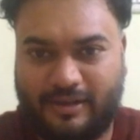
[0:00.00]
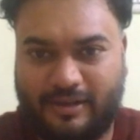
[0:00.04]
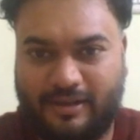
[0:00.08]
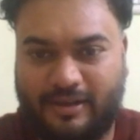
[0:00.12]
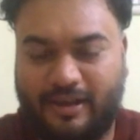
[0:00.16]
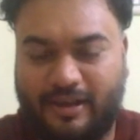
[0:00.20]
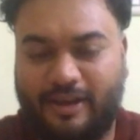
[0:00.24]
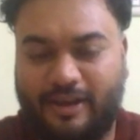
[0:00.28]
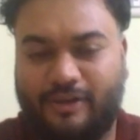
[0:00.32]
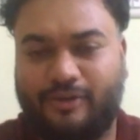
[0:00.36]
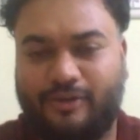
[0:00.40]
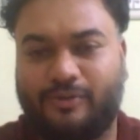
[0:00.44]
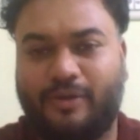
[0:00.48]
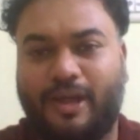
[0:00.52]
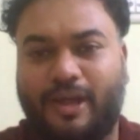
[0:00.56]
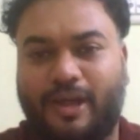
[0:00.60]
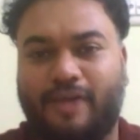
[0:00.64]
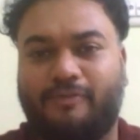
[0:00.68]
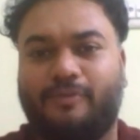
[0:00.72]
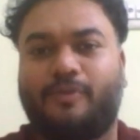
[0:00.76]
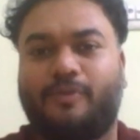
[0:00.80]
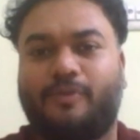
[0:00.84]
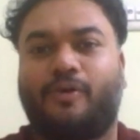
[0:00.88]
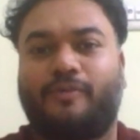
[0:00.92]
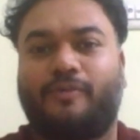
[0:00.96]
Great to
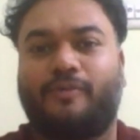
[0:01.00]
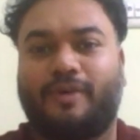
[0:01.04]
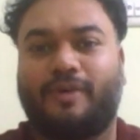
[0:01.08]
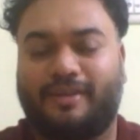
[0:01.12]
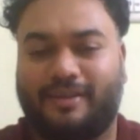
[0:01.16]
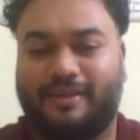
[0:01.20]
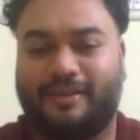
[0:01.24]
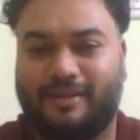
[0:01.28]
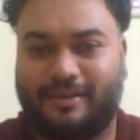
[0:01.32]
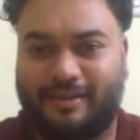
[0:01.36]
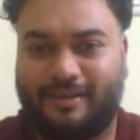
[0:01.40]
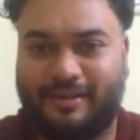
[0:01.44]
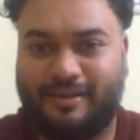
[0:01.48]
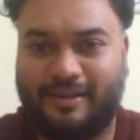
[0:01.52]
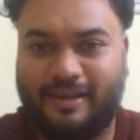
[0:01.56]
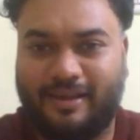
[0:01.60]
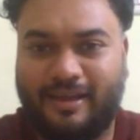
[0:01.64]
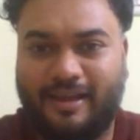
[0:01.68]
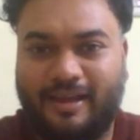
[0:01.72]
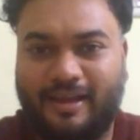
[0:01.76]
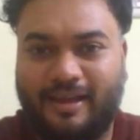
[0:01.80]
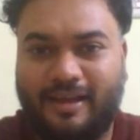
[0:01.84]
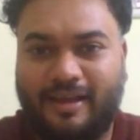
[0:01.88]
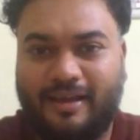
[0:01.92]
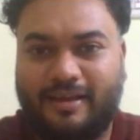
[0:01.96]
have you over here.
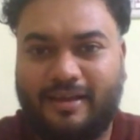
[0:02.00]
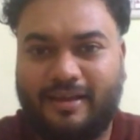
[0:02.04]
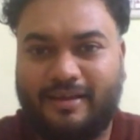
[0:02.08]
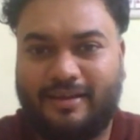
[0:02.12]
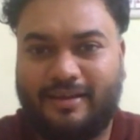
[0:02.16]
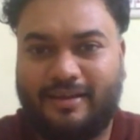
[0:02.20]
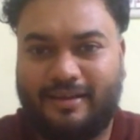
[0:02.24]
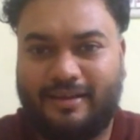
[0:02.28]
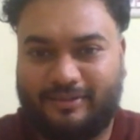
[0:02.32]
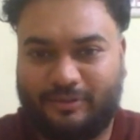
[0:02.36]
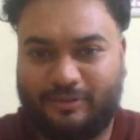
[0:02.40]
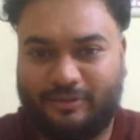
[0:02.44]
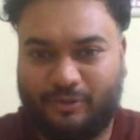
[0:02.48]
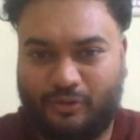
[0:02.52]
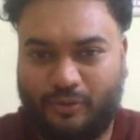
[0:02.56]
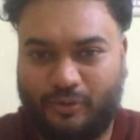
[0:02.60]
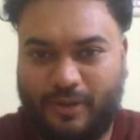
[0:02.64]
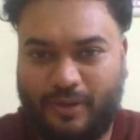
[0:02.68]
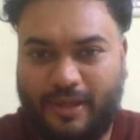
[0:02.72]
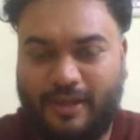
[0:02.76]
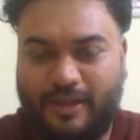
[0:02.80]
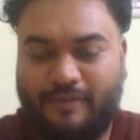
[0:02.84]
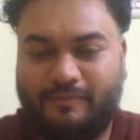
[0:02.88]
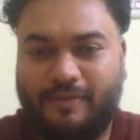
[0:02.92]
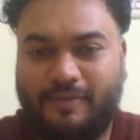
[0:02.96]
So
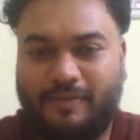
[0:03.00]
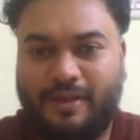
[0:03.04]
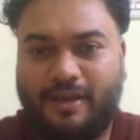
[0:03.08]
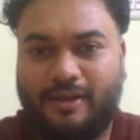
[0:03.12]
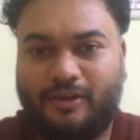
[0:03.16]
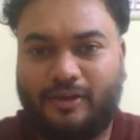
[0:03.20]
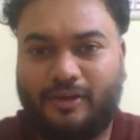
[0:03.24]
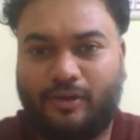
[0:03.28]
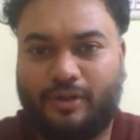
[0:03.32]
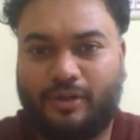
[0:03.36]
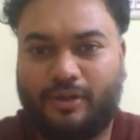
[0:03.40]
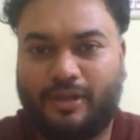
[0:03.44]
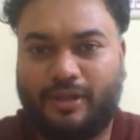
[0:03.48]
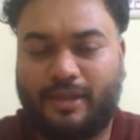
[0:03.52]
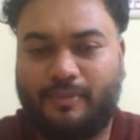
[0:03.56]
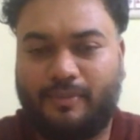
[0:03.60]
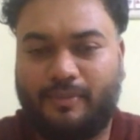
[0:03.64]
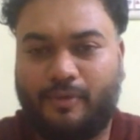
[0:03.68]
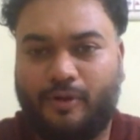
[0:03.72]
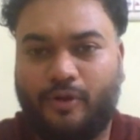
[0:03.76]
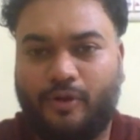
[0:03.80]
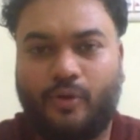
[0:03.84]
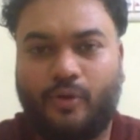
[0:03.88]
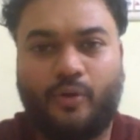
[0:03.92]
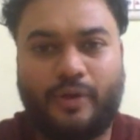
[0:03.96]
today we are talking
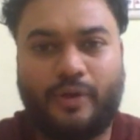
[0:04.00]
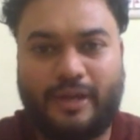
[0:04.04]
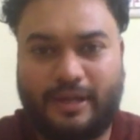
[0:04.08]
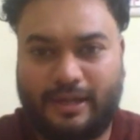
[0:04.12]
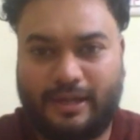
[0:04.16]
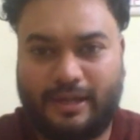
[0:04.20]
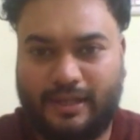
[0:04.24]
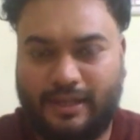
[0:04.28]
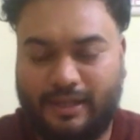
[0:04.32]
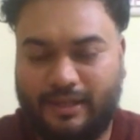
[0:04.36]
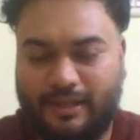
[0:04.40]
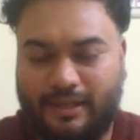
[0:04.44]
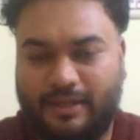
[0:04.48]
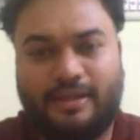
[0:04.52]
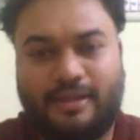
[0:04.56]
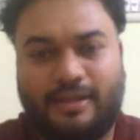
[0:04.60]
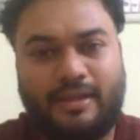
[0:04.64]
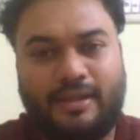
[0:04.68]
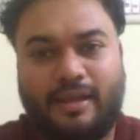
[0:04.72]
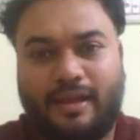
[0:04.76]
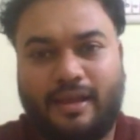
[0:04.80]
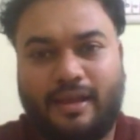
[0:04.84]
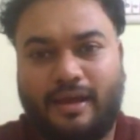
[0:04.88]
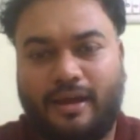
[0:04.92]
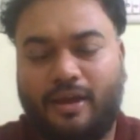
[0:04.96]
about OET.
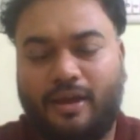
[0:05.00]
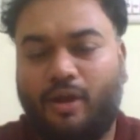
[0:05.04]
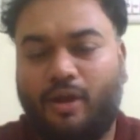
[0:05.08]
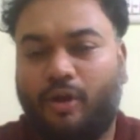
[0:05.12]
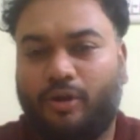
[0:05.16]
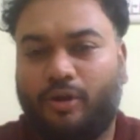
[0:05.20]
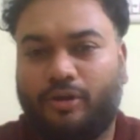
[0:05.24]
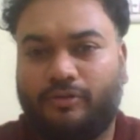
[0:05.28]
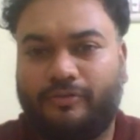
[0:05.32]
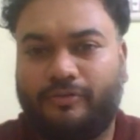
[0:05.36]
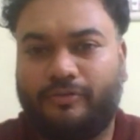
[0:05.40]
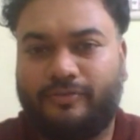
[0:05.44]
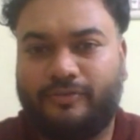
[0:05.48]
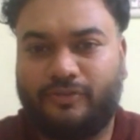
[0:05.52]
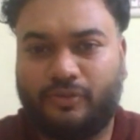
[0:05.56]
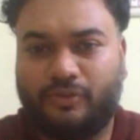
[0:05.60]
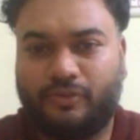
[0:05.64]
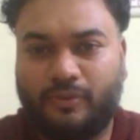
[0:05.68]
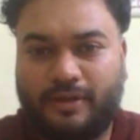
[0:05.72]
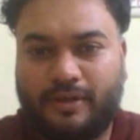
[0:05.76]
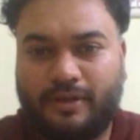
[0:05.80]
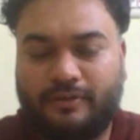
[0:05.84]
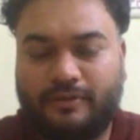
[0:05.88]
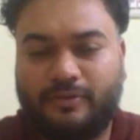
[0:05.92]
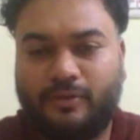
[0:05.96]
A lot of
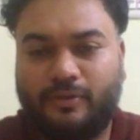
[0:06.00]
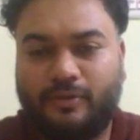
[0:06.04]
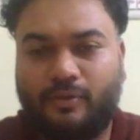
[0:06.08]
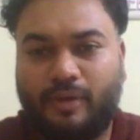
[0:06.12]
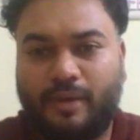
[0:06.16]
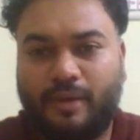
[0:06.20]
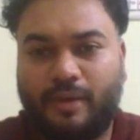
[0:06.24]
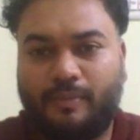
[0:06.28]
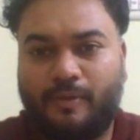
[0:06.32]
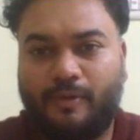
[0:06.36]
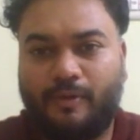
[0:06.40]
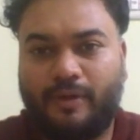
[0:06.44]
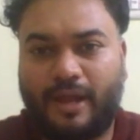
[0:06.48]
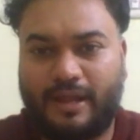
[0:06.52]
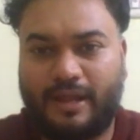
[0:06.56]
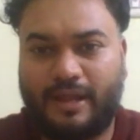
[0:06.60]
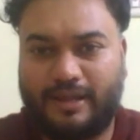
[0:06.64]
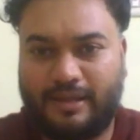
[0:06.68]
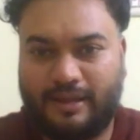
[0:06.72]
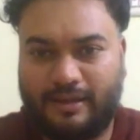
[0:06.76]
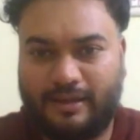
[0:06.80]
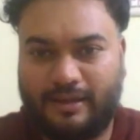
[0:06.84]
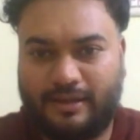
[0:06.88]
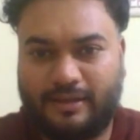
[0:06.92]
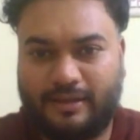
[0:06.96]
students know about
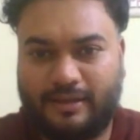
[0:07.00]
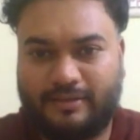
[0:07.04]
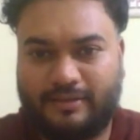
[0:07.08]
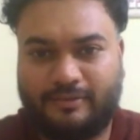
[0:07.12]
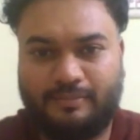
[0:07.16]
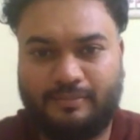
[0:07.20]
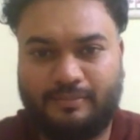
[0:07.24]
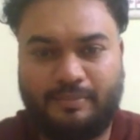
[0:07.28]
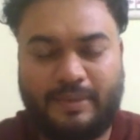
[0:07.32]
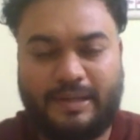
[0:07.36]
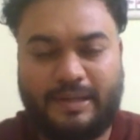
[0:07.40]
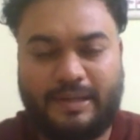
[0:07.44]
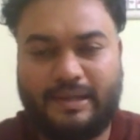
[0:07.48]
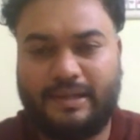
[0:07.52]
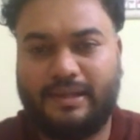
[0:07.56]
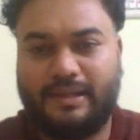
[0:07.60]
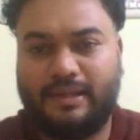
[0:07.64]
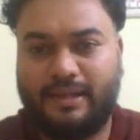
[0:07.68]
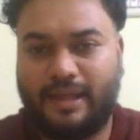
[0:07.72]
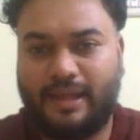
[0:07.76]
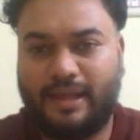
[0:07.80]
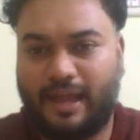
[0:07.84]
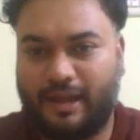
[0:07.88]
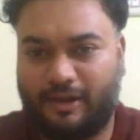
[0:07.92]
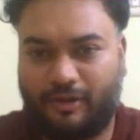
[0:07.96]
IELTS,
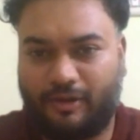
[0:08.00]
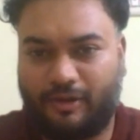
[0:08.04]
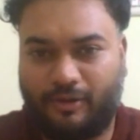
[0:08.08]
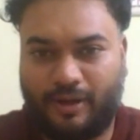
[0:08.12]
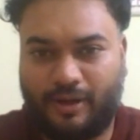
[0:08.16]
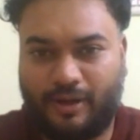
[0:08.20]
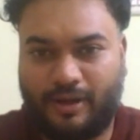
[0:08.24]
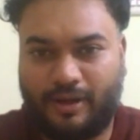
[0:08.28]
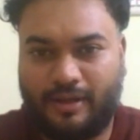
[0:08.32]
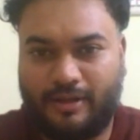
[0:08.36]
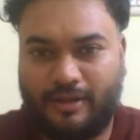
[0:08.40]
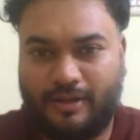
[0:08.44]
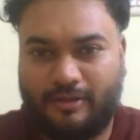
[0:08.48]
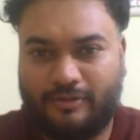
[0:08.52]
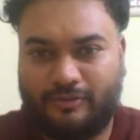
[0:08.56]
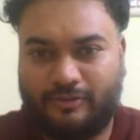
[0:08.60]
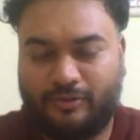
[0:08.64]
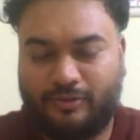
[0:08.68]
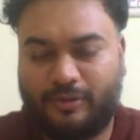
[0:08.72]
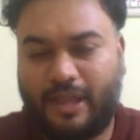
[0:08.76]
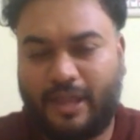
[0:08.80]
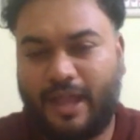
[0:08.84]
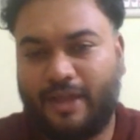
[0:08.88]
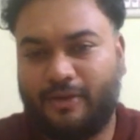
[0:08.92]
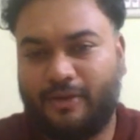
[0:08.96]
PT and all.
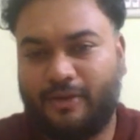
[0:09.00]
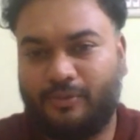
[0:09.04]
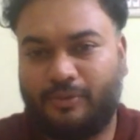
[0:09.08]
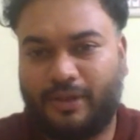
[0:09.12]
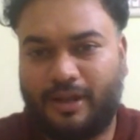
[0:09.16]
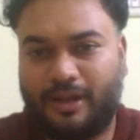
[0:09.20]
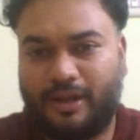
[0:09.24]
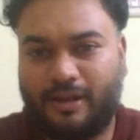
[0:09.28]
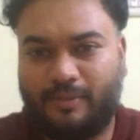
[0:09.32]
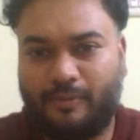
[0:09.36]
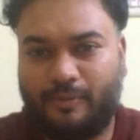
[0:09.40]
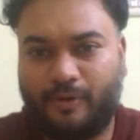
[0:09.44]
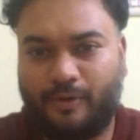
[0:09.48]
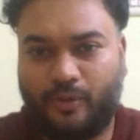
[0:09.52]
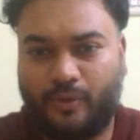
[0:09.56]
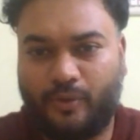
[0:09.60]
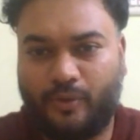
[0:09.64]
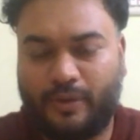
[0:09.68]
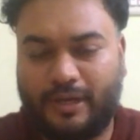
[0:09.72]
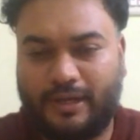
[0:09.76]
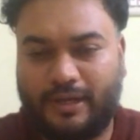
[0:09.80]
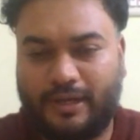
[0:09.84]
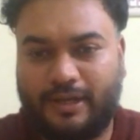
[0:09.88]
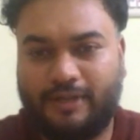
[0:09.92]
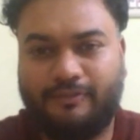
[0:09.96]
So can you tell about
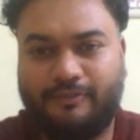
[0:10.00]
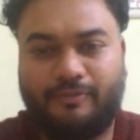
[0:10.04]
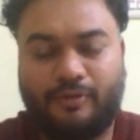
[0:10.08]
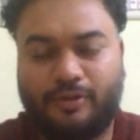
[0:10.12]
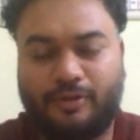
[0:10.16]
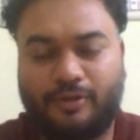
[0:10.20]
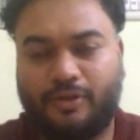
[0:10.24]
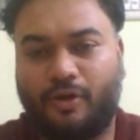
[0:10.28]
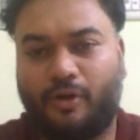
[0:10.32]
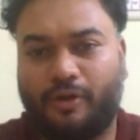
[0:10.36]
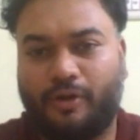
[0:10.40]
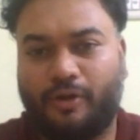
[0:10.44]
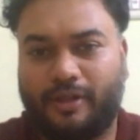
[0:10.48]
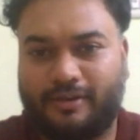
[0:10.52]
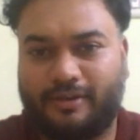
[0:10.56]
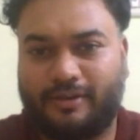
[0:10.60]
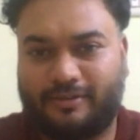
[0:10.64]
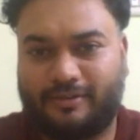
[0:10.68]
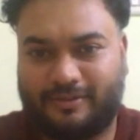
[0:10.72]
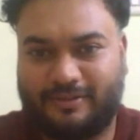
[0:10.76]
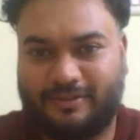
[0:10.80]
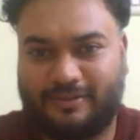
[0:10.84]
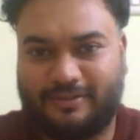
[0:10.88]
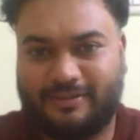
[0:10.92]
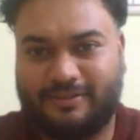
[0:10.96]
OET for the
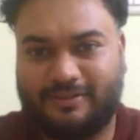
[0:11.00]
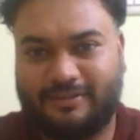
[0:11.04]
audience?